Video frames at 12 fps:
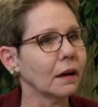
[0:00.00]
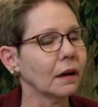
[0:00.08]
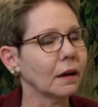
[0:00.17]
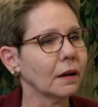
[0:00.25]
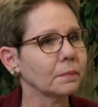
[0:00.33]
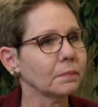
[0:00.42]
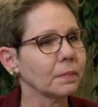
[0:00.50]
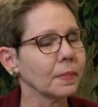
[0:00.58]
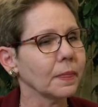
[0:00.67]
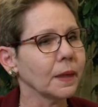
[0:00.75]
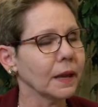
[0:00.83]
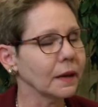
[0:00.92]

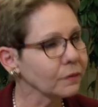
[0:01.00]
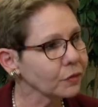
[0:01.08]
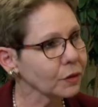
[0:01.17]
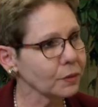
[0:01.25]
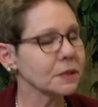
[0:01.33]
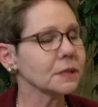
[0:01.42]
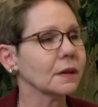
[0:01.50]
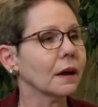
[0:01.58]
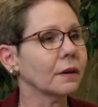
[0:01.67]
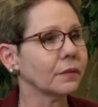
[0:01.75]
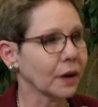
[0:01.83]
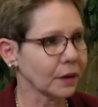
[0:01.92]
the influence
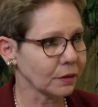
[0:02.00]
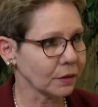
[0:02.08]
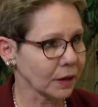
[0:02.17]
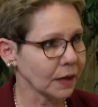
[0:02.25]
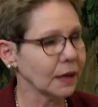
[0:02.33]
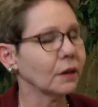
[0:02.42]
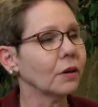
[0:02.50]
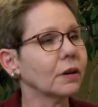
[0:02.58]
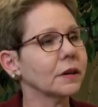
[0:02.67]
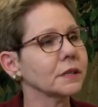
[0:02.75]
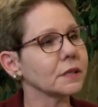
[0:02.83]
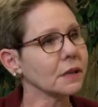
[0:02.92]
of other key
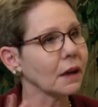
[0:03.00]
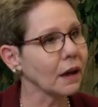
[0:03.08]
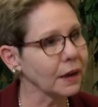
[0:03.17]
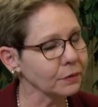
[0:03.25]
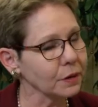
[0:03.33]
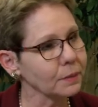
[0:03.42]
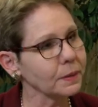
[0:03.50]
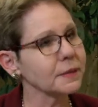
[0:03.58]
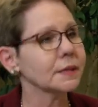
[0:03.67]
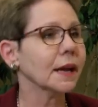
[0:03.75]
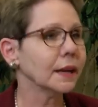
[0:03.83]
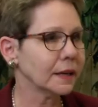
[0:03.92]
artists on
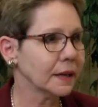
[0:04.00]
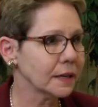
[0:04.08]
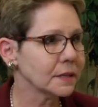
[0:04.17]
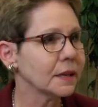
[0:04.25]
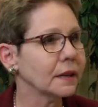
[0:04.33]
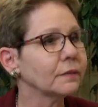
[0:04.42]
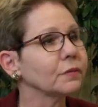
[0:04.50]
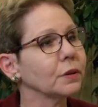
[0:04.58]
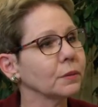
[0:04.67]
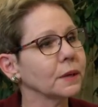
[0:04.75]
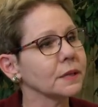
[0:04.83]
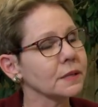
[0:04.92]
Rubens and his
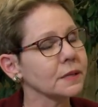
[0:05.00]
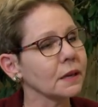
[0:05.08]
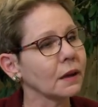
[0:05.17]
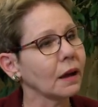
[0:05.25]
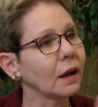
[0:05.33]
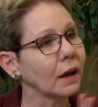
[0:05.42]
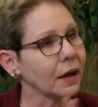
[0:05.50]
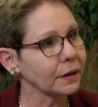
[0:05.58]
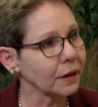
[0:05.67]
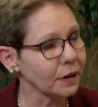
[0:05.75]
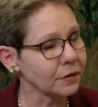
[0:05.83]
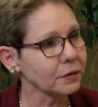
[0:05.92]
influence
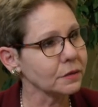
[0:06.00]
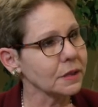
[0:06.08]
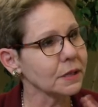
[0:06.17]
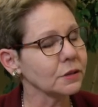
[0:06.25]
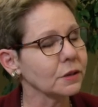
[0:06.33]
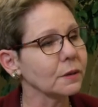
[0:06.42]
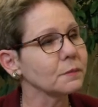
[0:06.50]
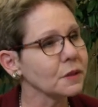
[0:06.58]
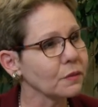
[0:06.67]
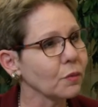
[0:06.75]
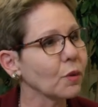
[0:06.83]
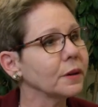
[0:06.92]
on others in terms
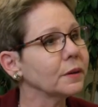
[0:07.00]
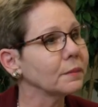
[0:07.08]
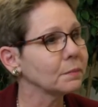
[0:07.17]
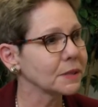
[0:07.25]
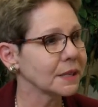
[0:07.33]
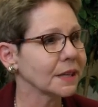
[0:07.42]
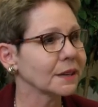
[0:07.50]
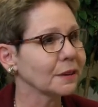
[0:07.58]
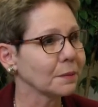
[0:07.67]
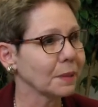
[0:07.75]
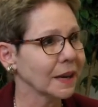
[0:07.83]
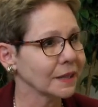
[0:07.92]
of one
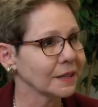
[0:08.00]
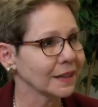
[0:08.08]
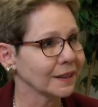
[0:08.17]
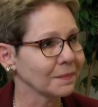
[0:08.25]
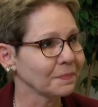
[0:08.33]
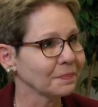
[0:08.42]
particular painting.